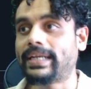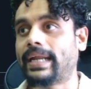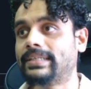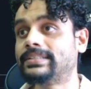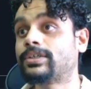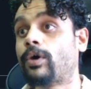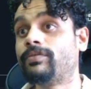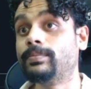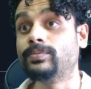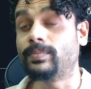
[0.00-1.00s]
That is a
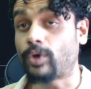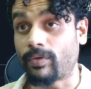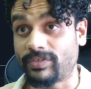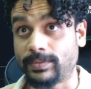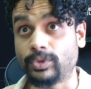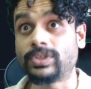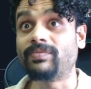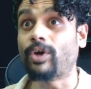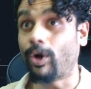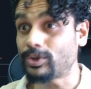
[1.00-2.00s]
confidence booster.
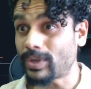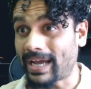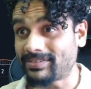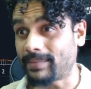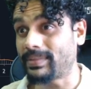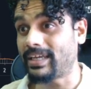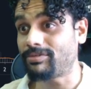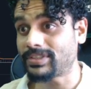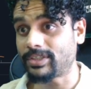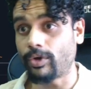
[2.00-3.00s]
We also have something
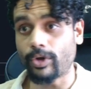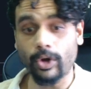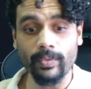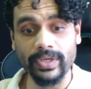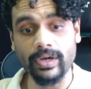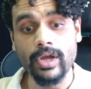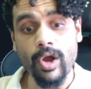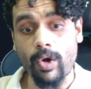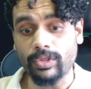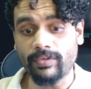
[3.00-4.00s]
interesting going on over here
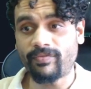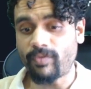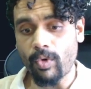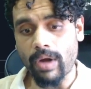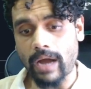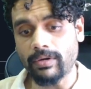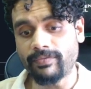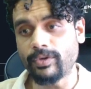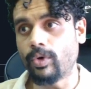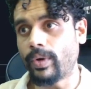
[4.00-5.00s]
on the 4 hour.
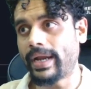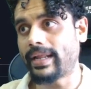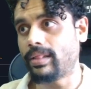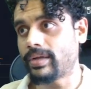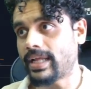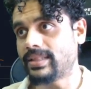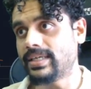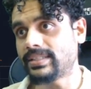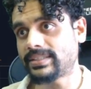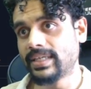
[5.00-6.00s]
If you go ahead and look at
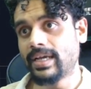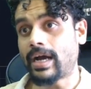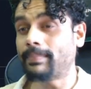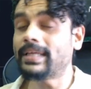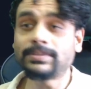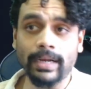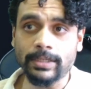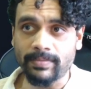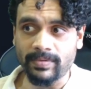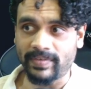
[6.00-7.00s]
this, there's
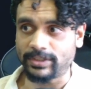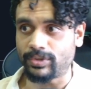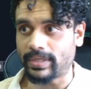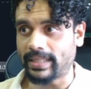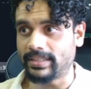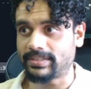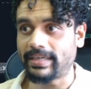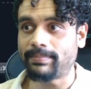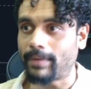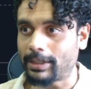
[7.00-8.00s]
multiple ways to look at this,
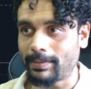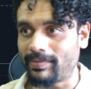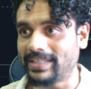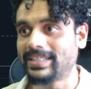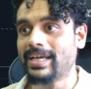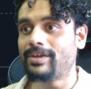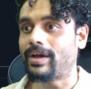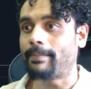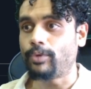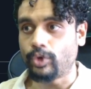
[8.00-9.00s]
right? Multiple ways.
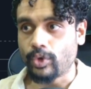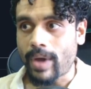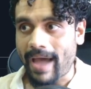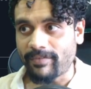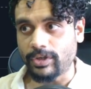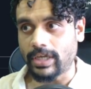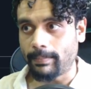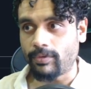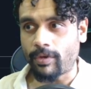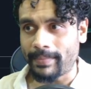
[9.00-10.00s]
You do have your
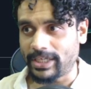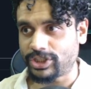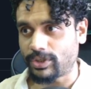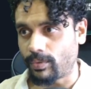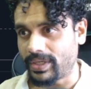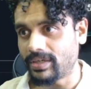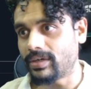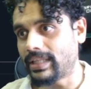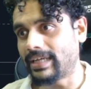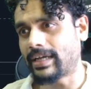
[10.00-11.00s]
W formation over here
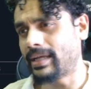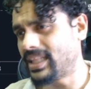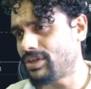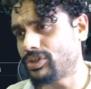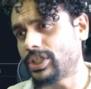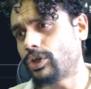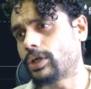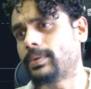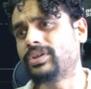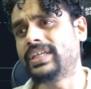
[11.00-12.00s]
that I think Krisha
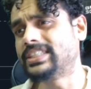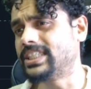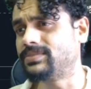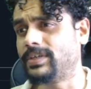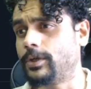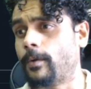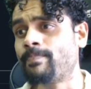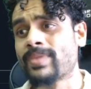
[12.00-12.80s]
talked about in yesterday's video.